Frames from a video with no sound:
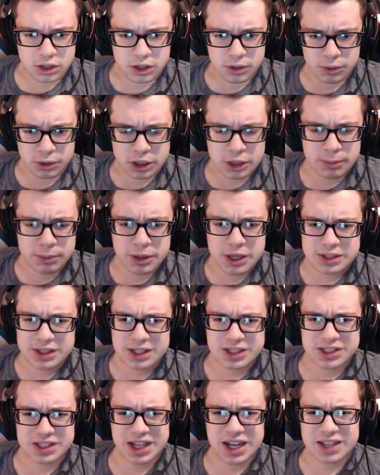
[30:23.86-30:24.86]
We're going to block
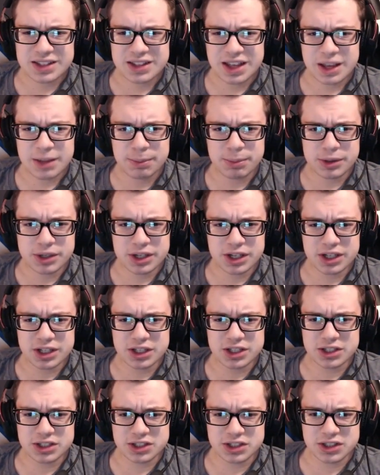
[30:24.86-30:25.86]
that Sky Attack
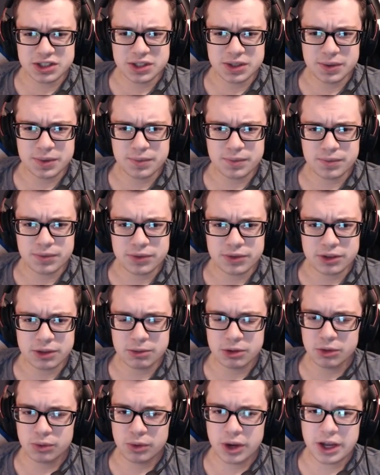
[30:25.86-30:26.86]
because, I
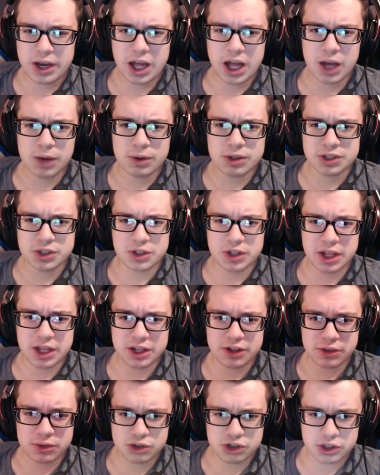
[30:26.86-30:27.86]
mean, why not? We still
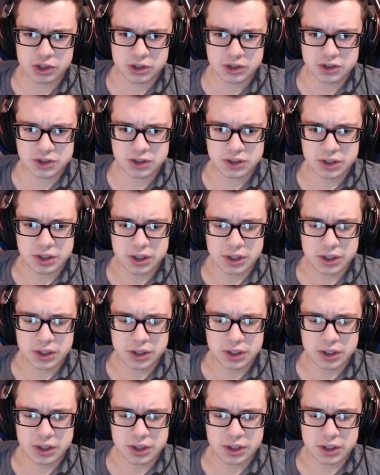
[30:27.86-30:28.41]
had 2 shields.